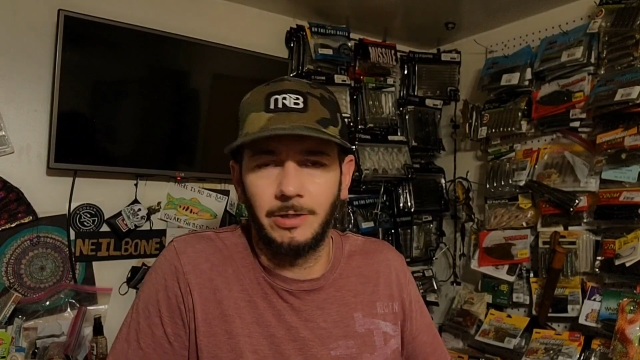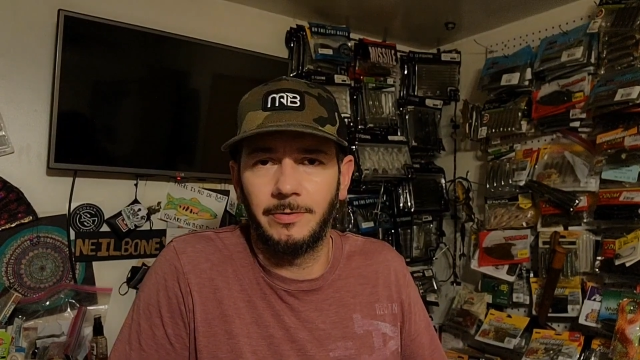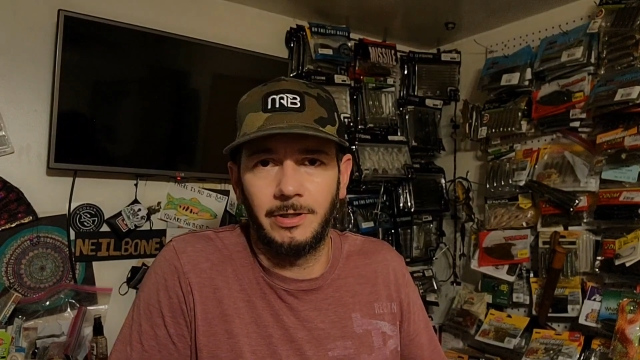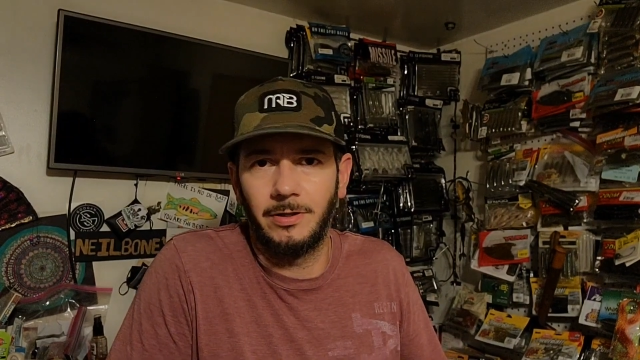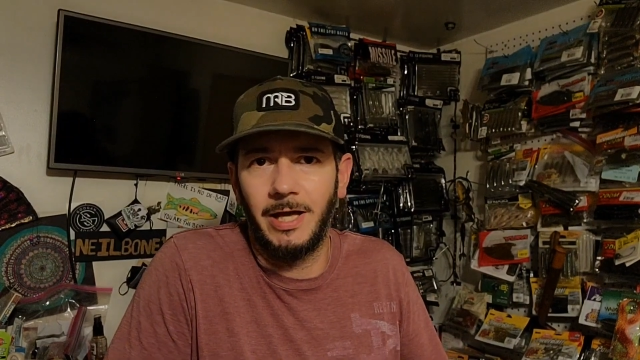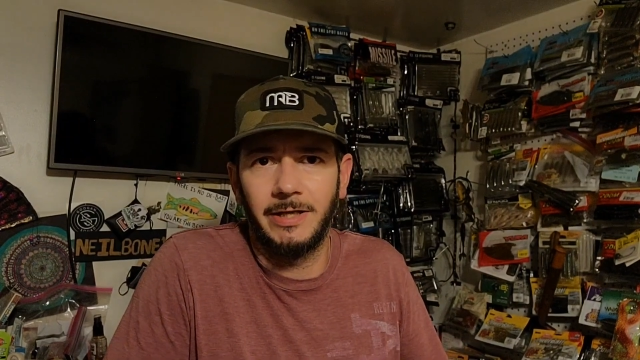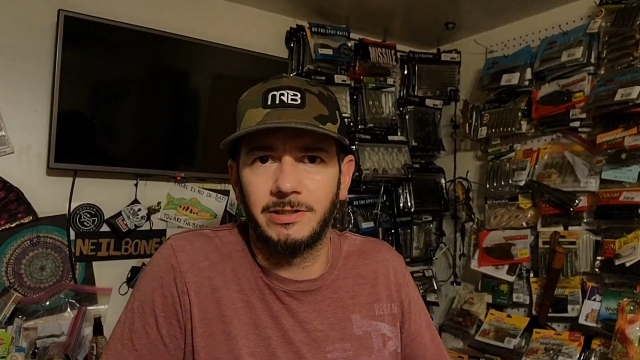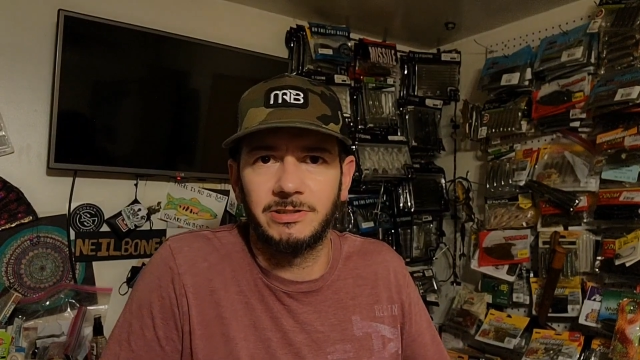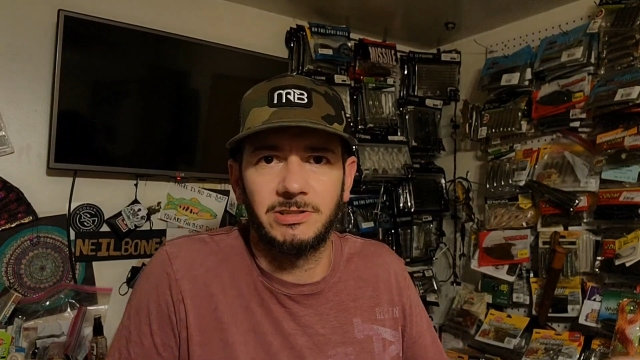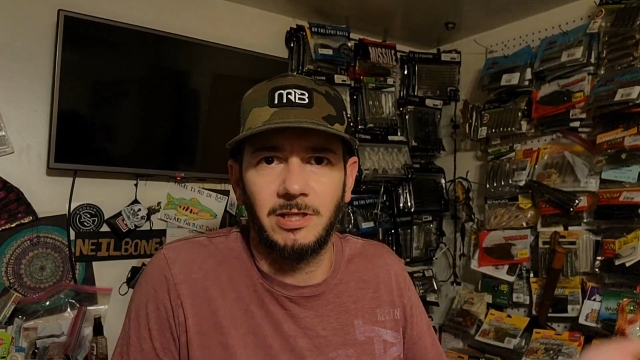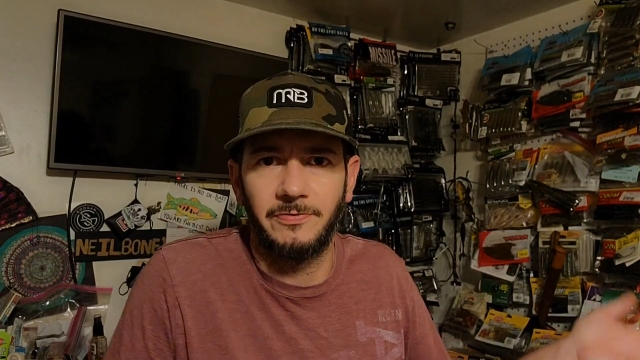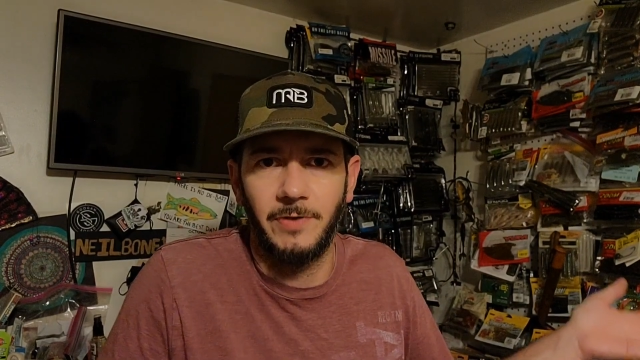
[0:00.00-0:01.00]
A
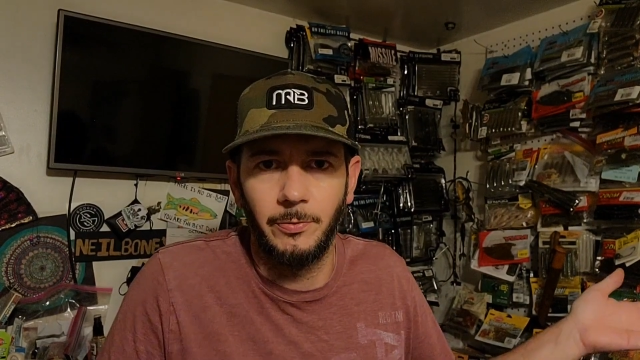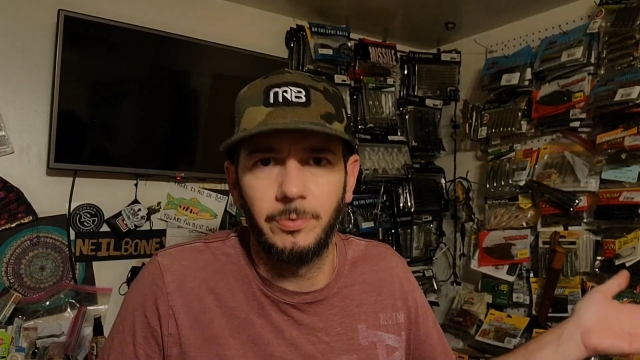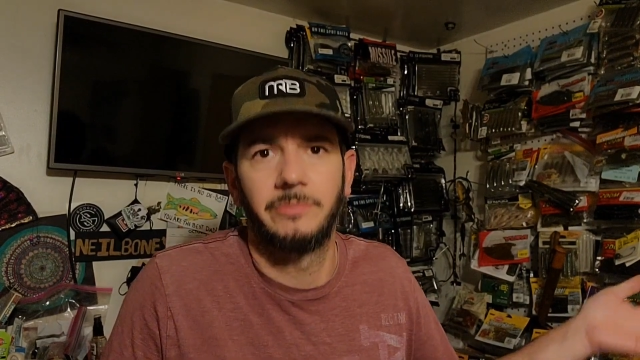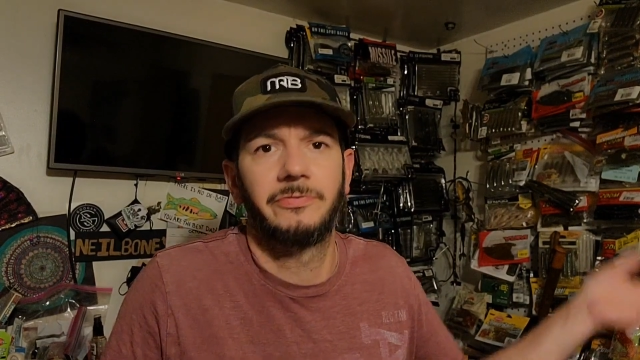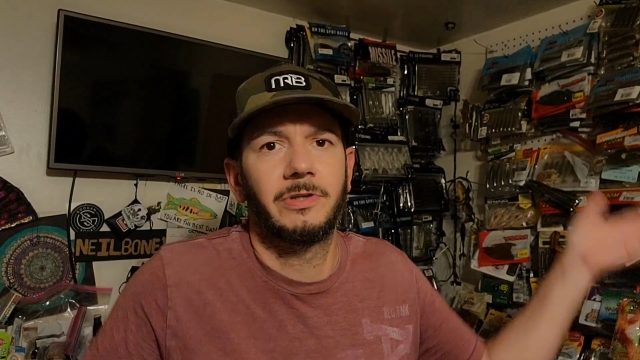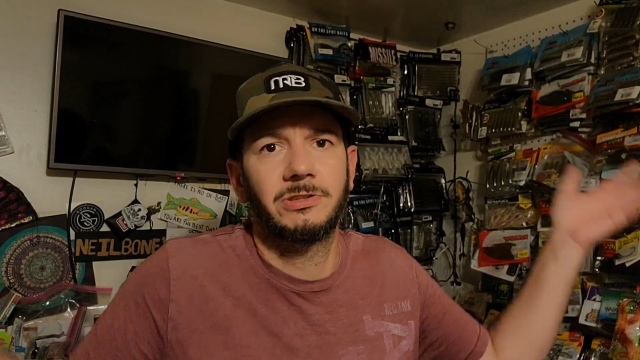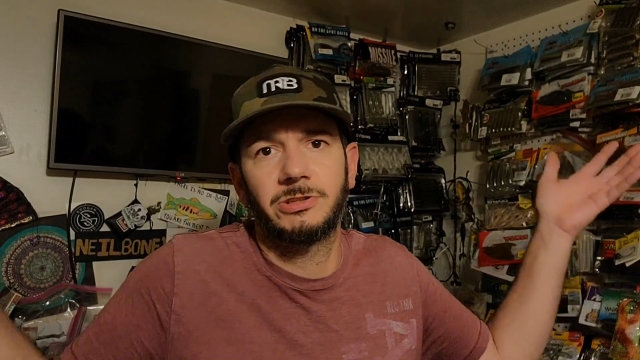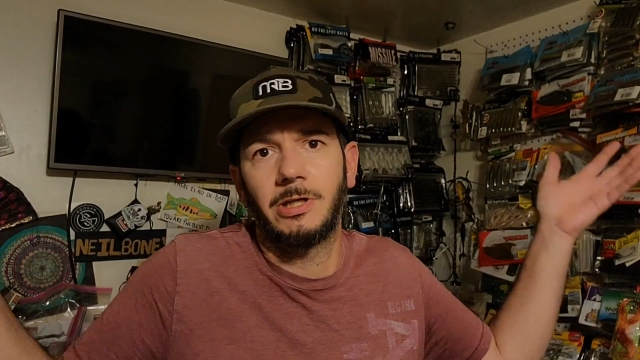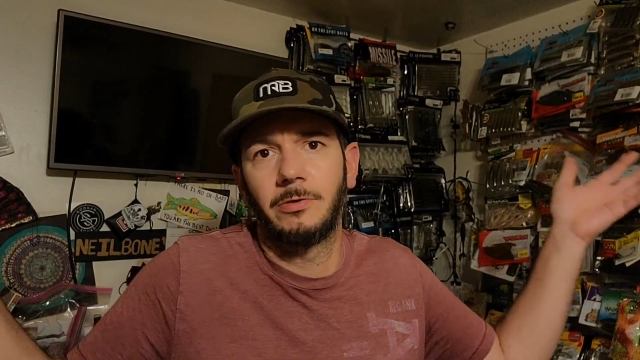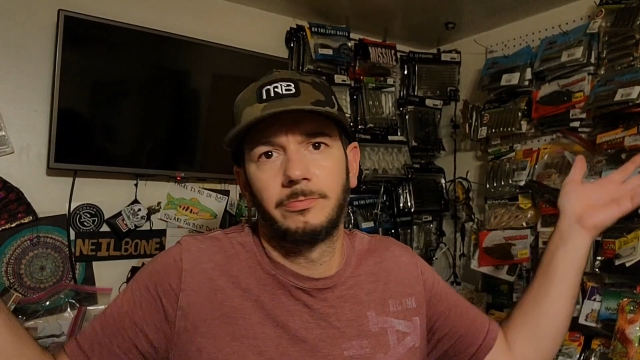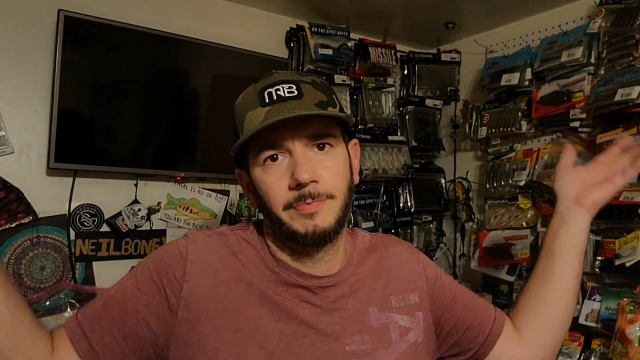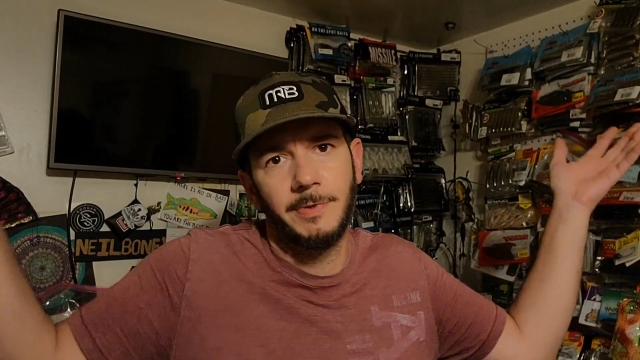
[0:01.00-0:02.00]
lot of the stuff I would
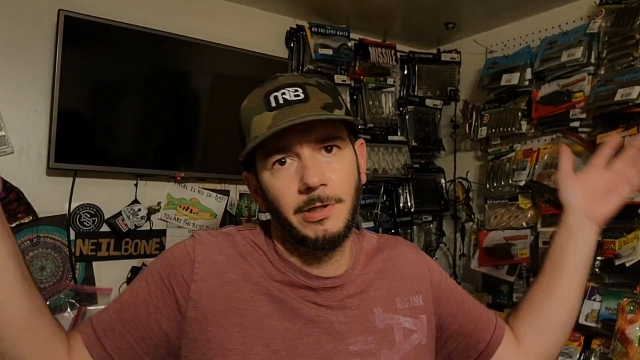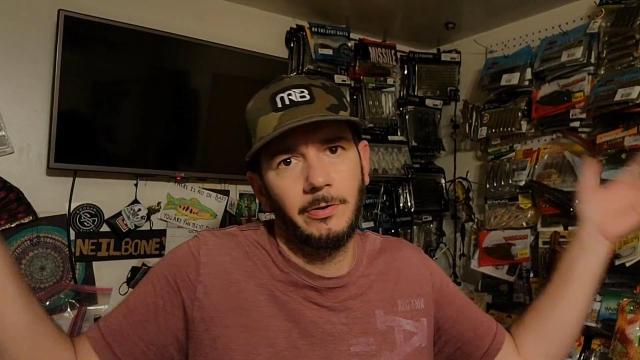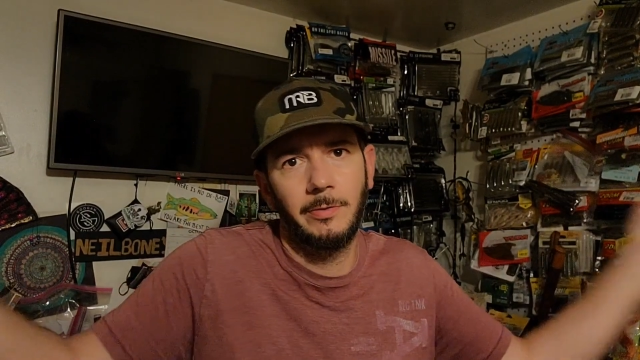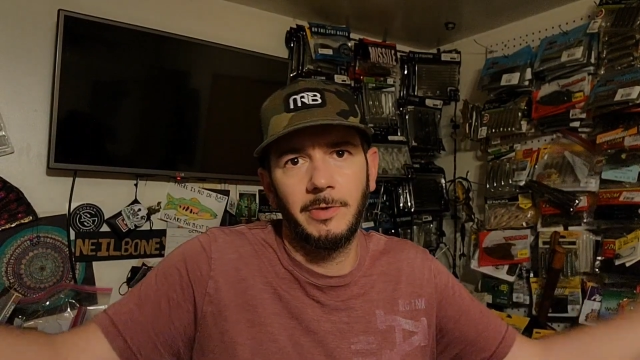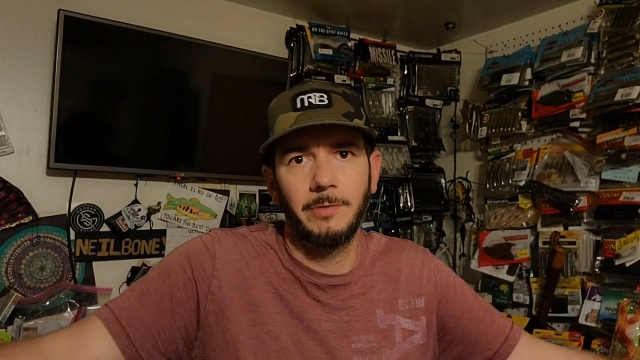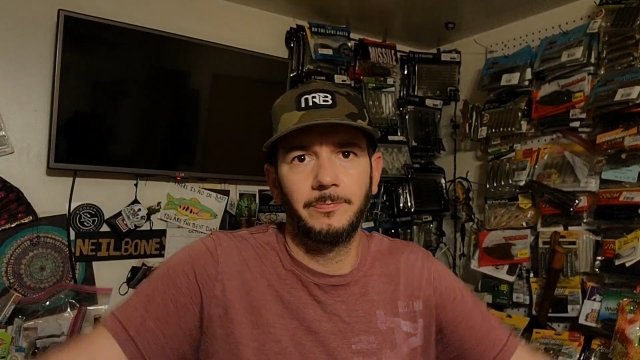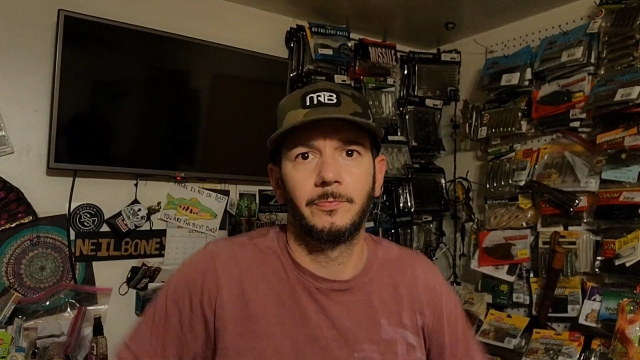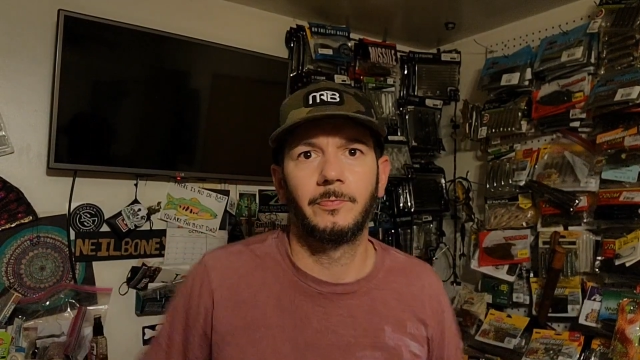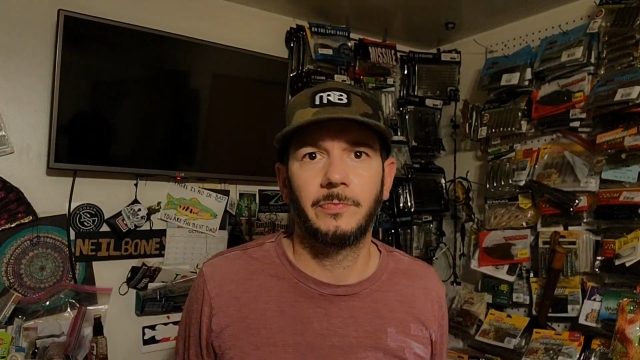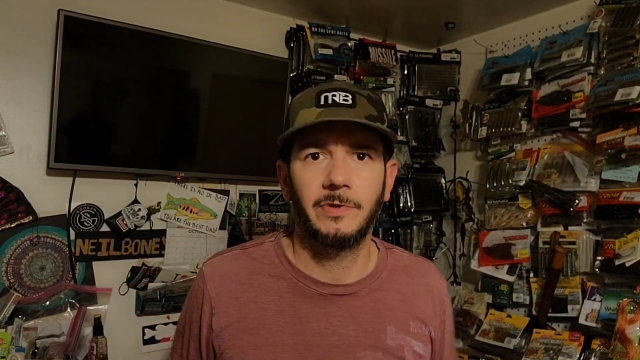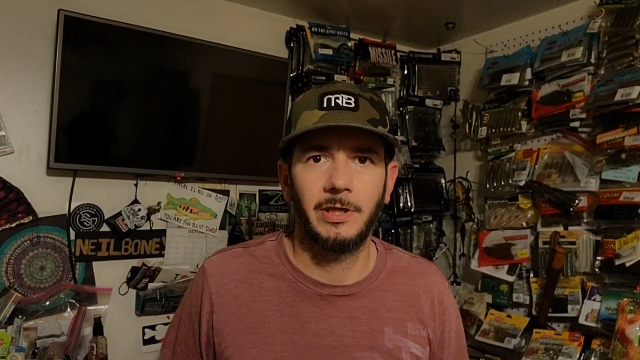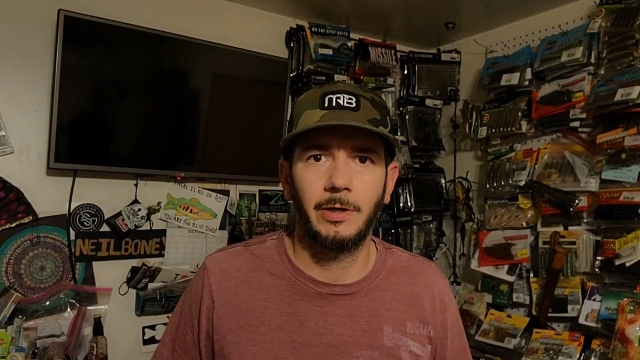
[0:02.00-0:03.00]
fish, so, you know what I
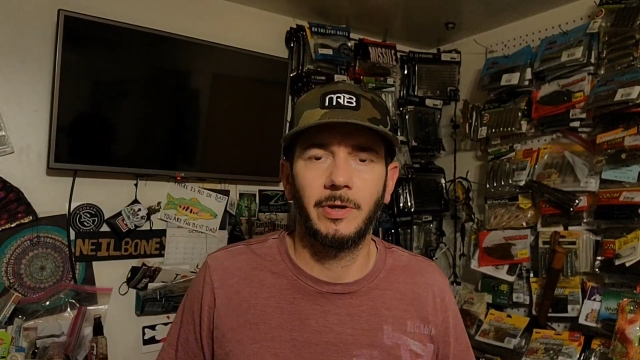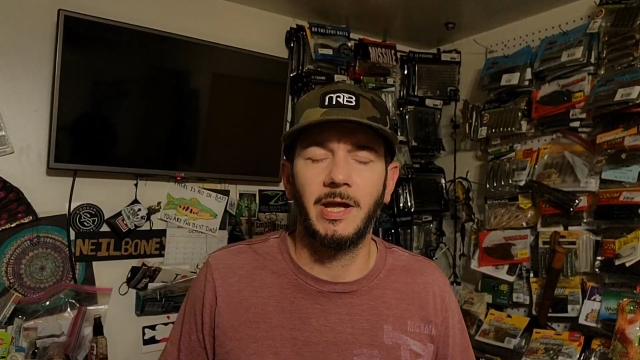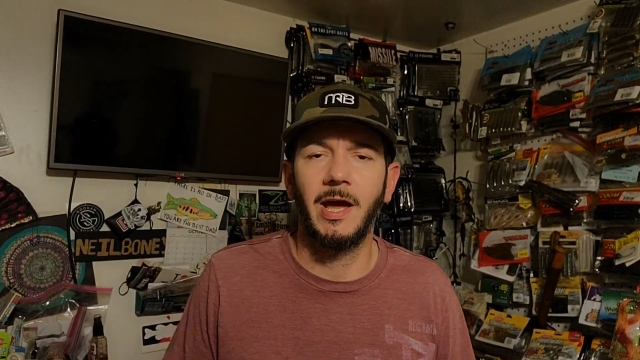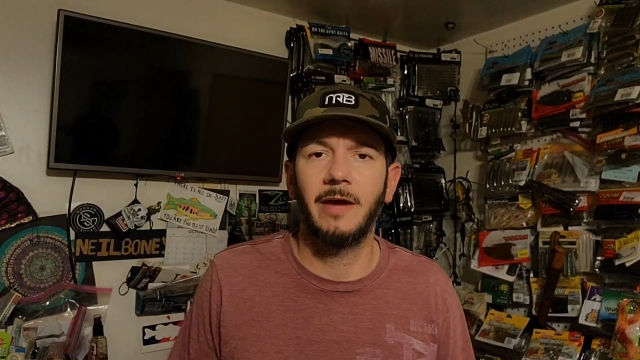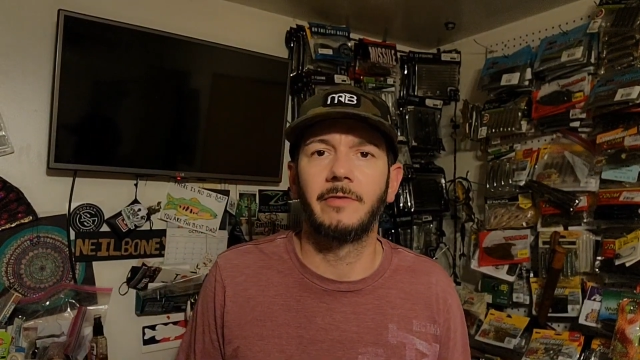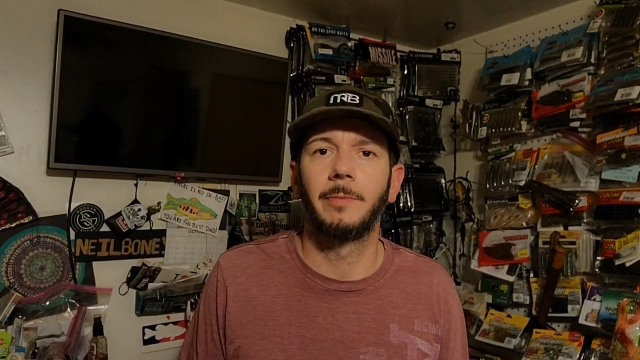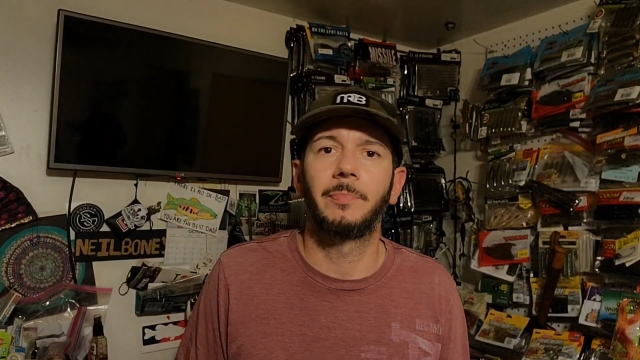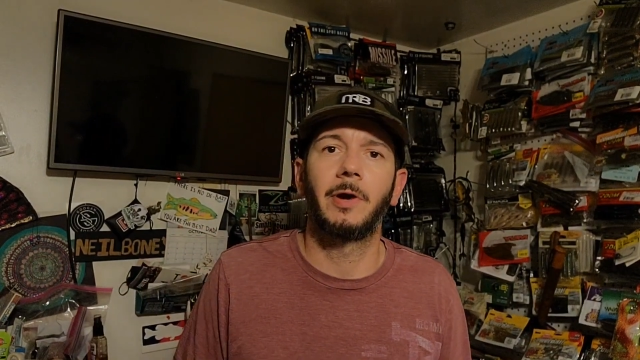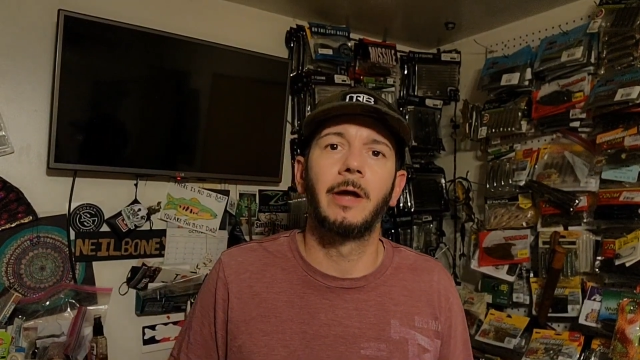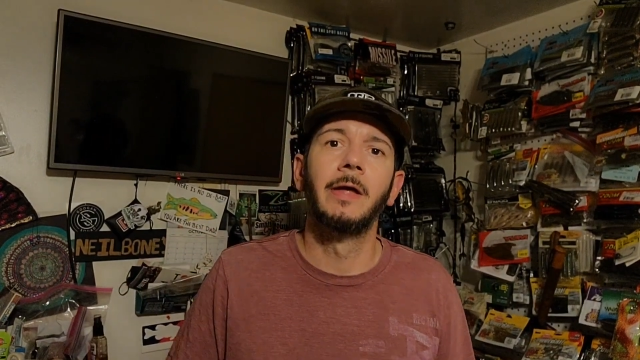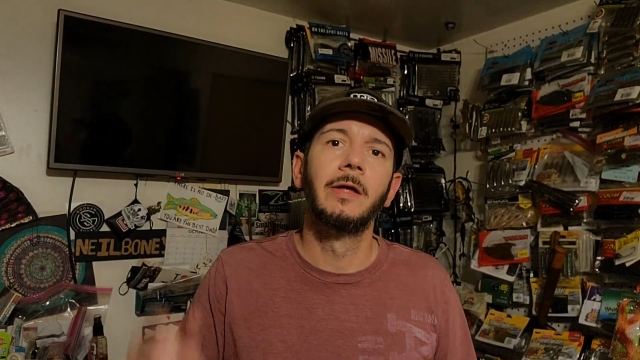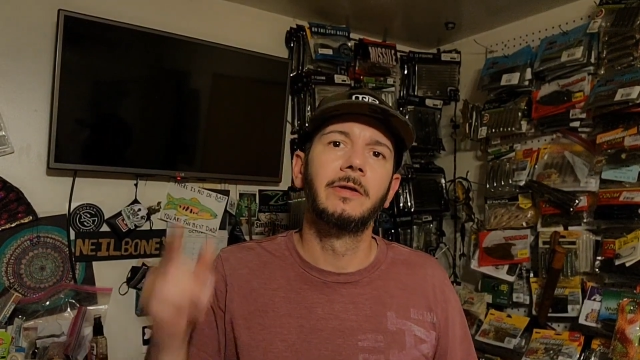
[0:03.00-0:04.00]
mean? There we have it.